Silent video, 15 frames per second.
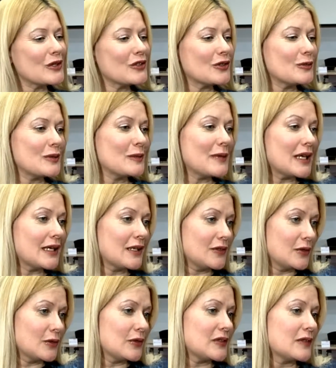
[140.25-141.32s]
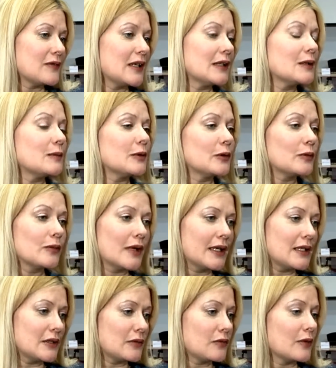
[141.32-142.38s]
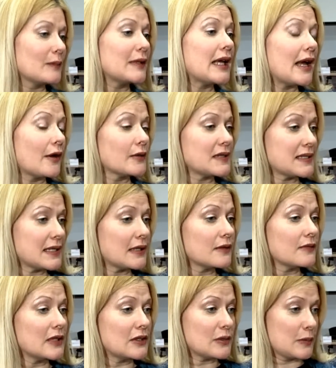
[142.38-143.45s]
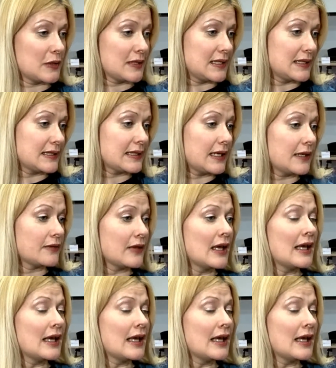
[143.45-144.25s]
We should be making tools available right from the outset of each person's life.